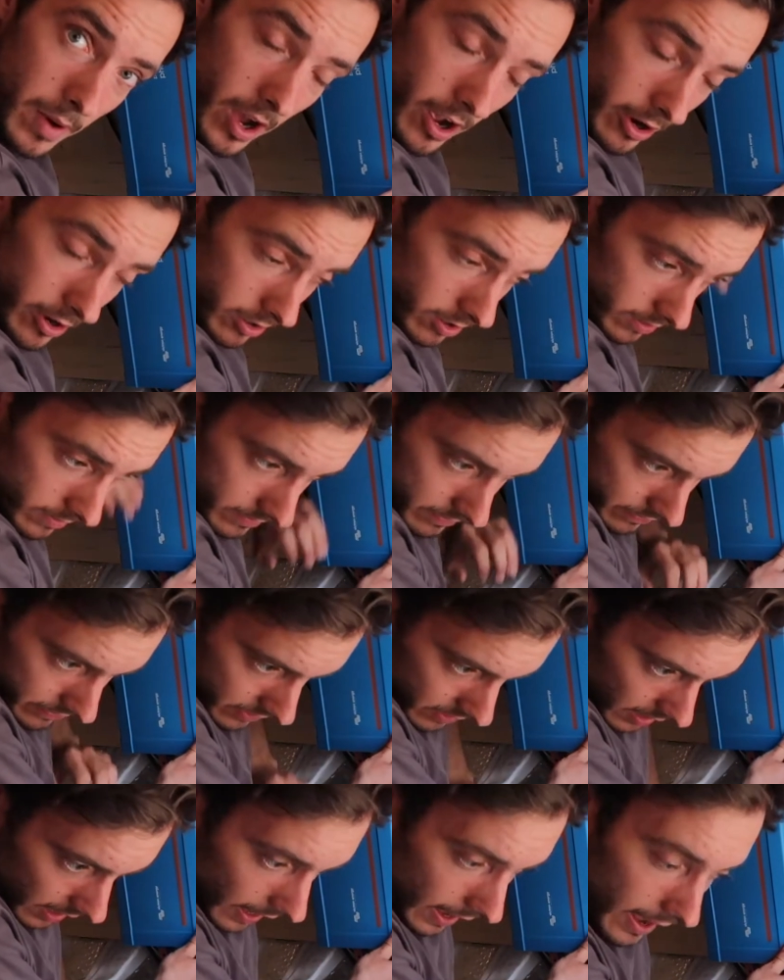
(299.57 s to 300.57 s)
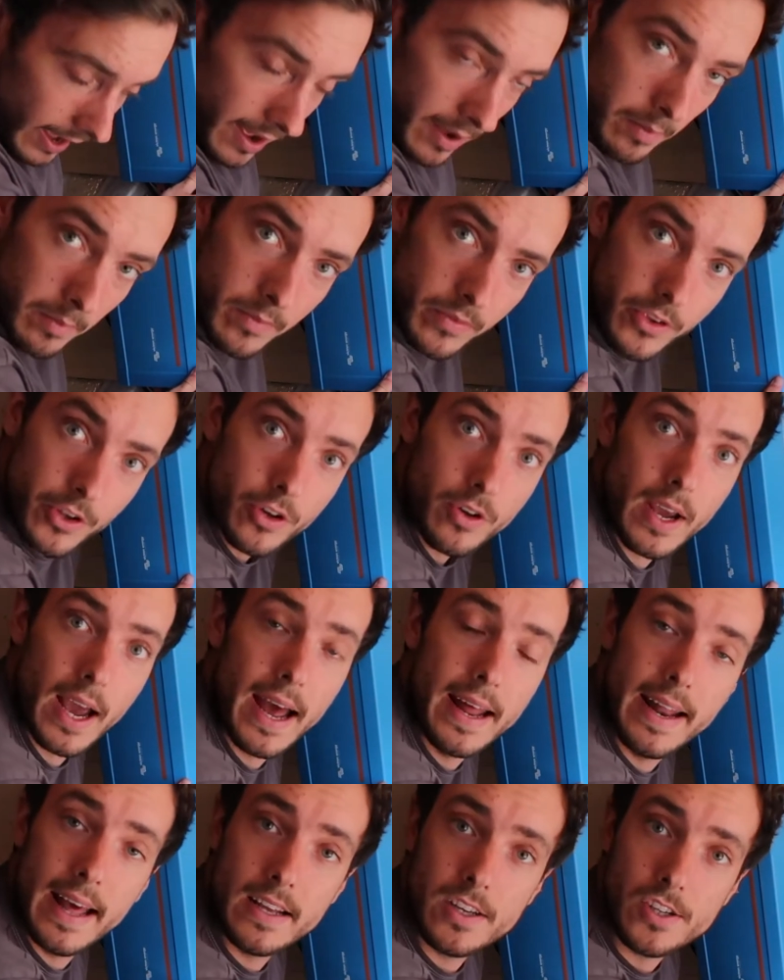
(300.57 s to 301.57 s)
mode, You
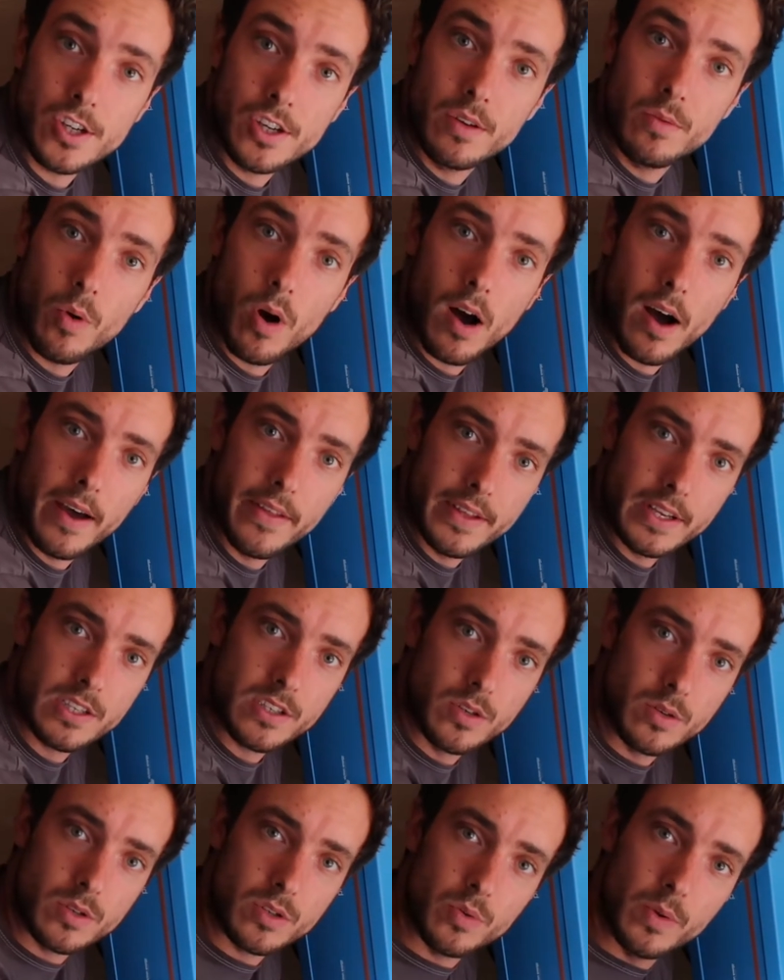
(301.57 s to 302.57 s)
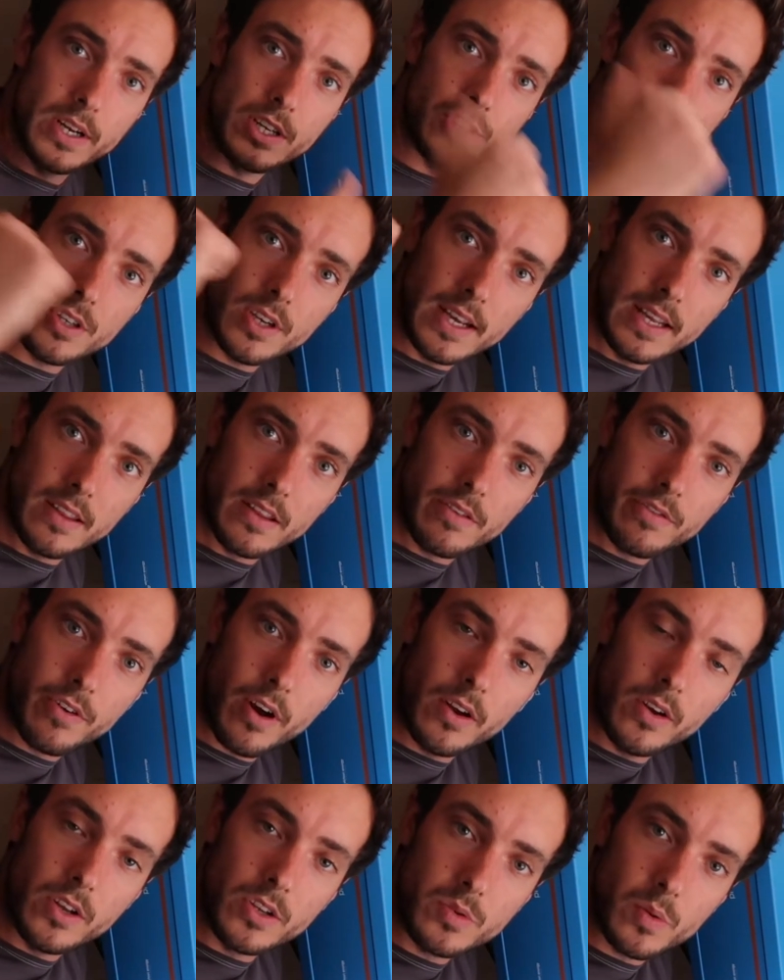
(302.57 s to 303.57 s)
can actually wire this to a switch in the
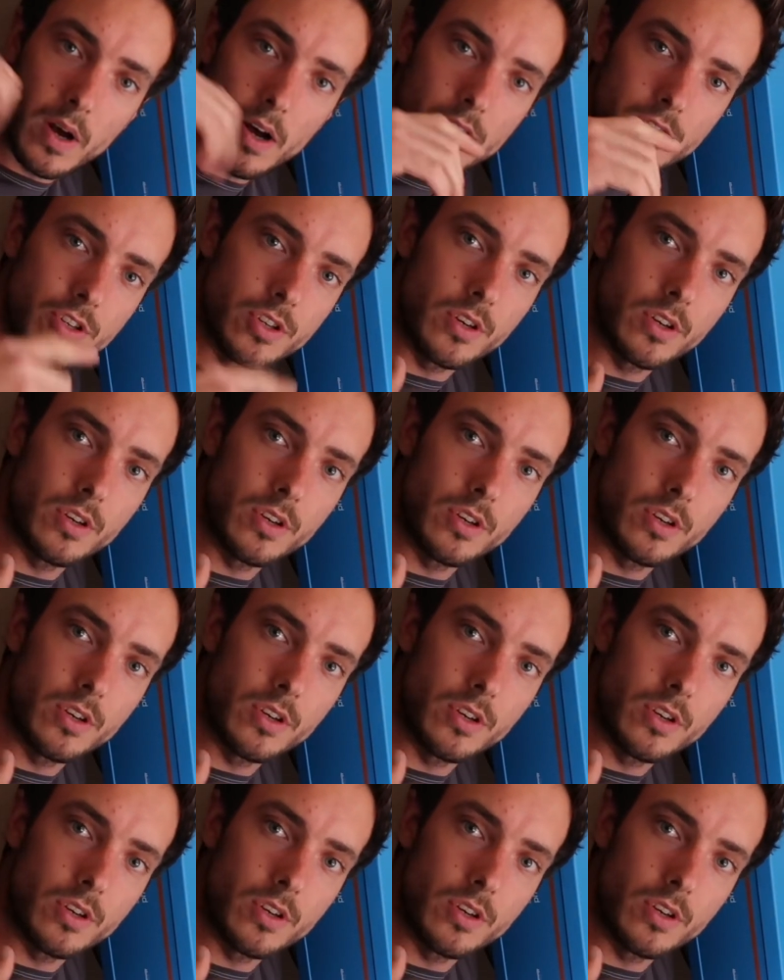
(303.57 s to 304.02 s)
front as well, so